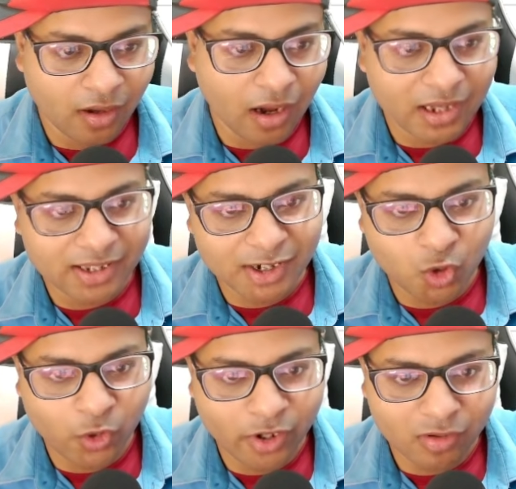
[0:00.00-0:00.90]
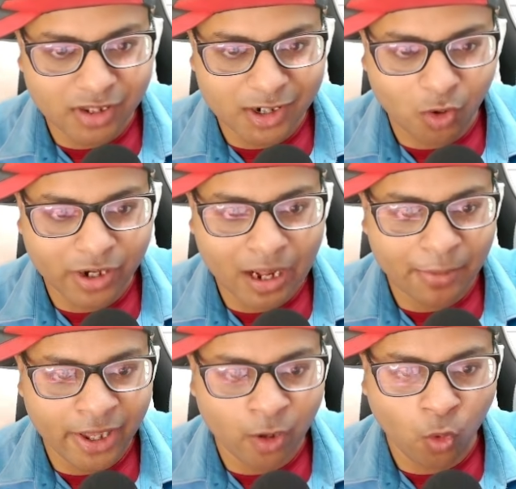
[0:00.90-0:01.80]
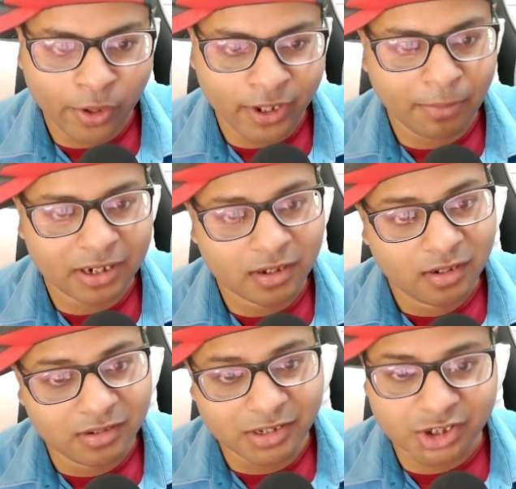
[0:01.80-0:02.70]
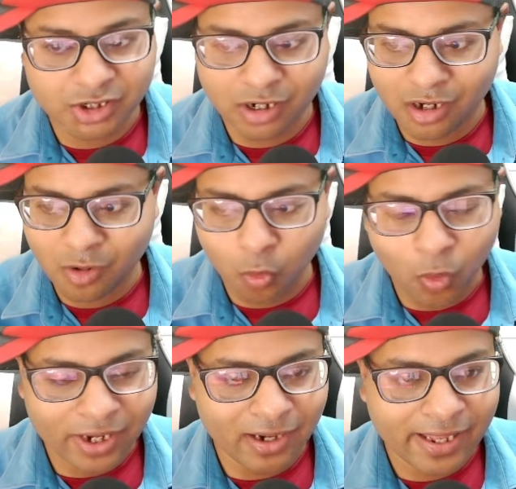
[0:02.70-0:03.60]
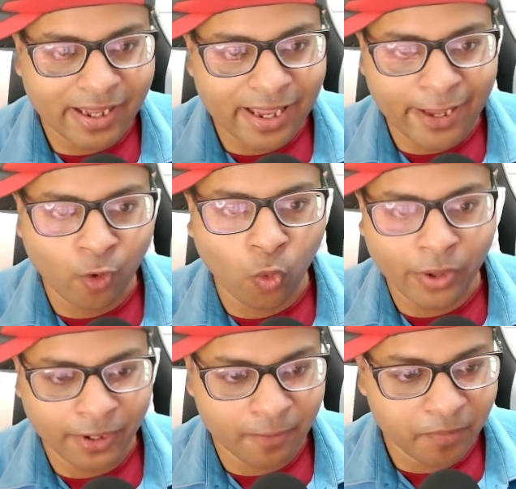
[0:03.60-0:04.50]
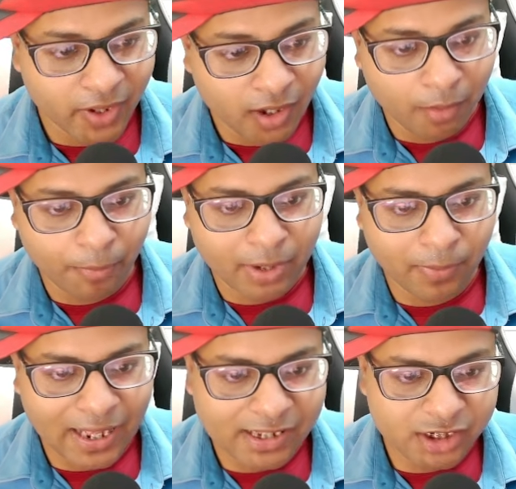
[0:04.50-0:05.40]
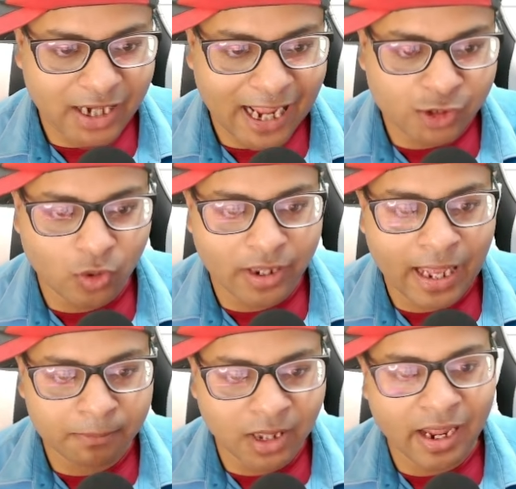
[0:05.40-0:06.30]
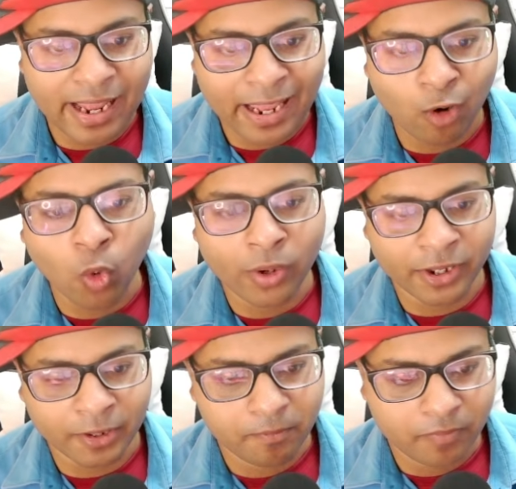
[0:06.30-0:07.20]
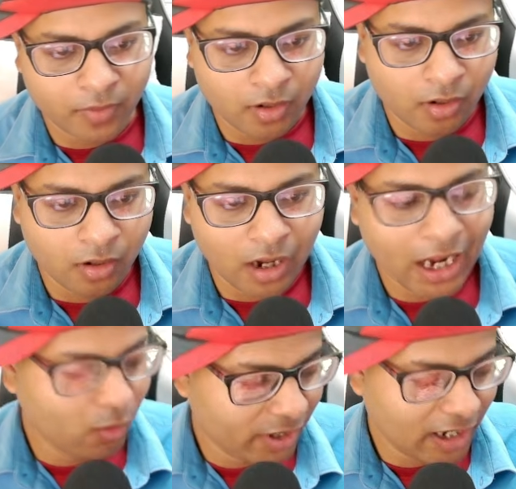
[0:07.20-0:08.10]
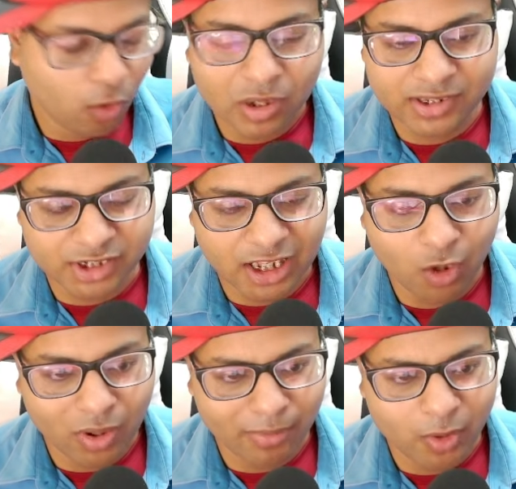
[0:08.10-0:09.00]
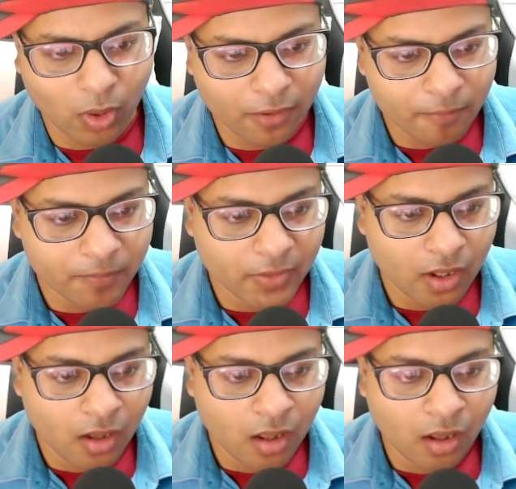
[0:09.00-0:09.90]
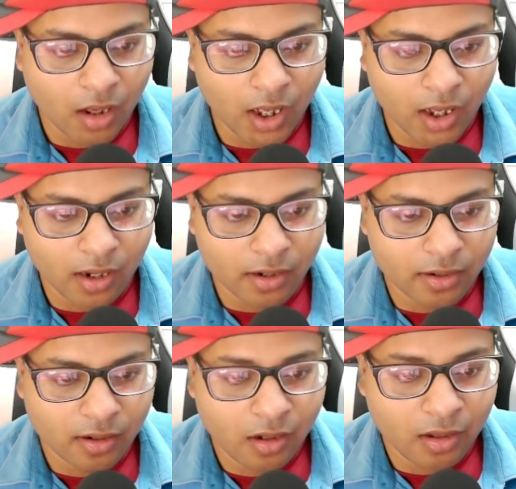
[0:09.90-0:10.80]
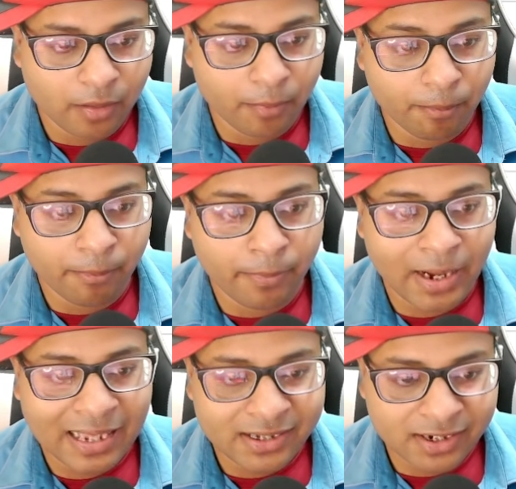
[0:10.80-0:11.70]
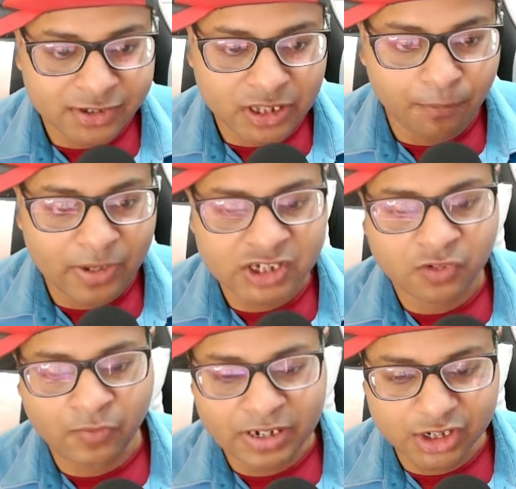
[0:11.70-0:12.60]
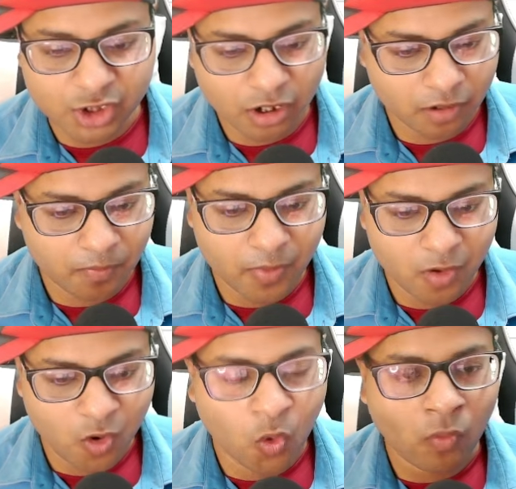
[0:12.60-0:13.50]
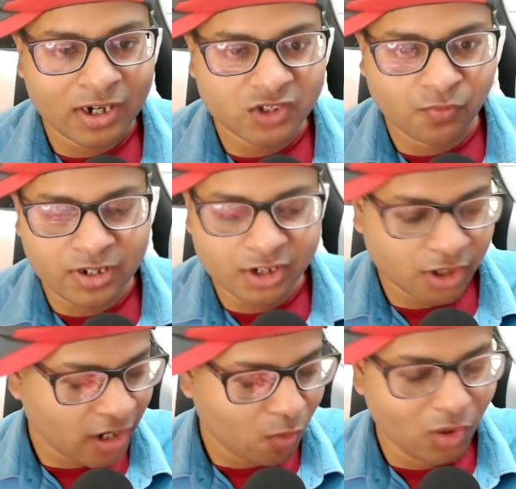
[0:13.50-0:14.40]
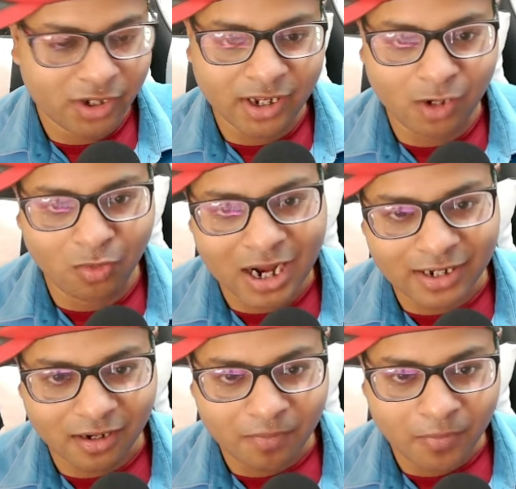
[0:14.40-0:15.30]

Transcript: other two heroes they don't have AoE, but they still work like AoE. But Blanchette actually have the AoE. I will tell you all the skill one by one. And Blanchette is the best finisher. What is finisher? I will tell you later.